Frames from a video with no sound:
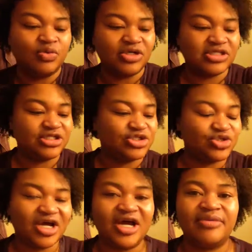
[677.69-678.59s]
Once it's
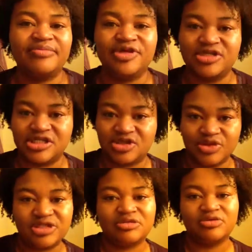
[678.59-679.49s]
dry, you just
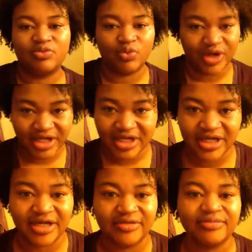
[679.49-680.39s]
wet it
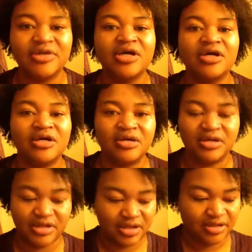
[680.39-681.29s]
again,
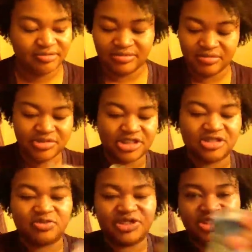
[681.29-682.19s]
and
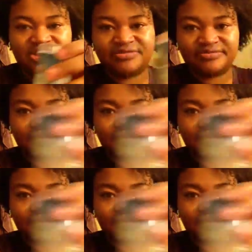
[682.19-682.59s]
just switch